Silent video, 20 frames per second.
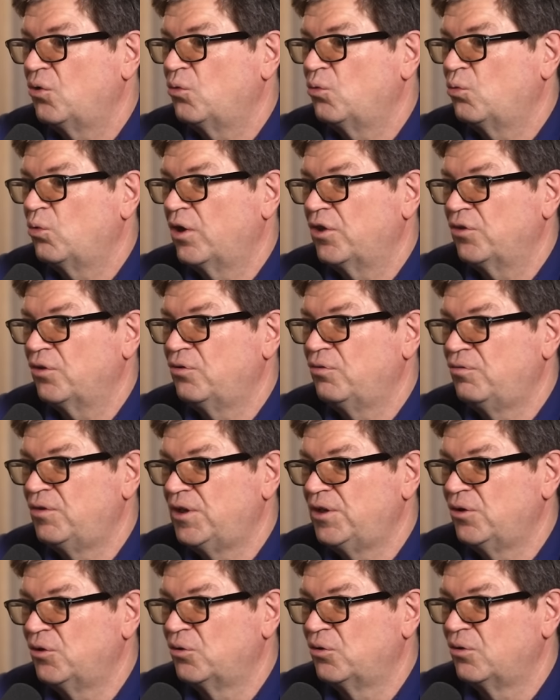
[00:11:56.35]
whether the
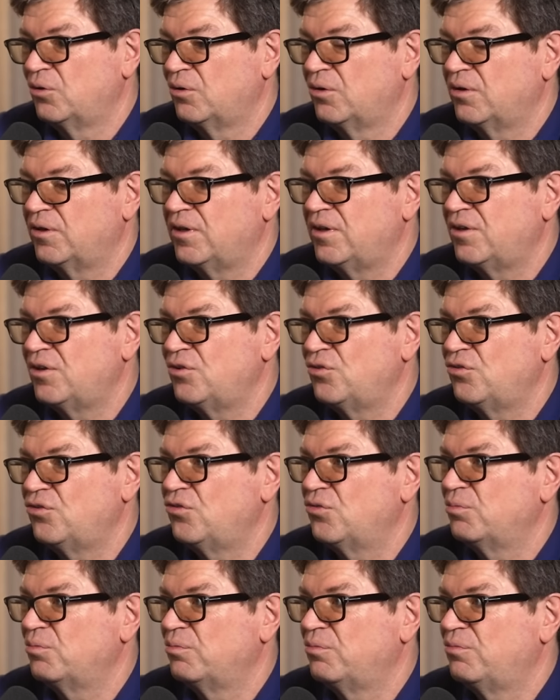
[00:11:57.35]
video
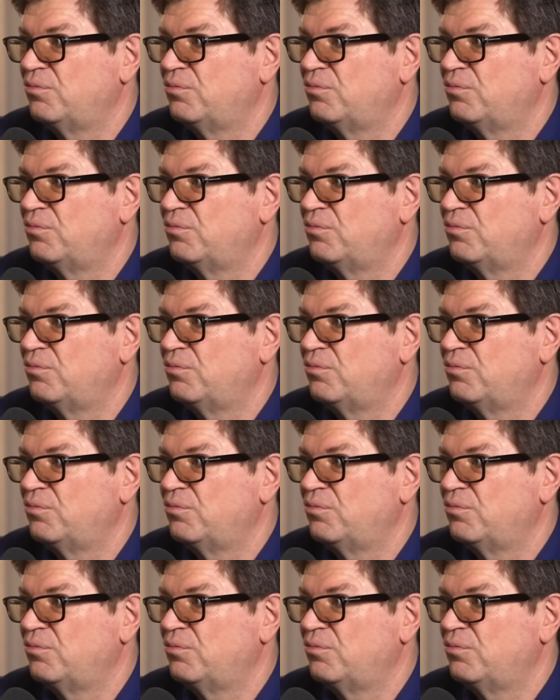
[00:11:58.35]
is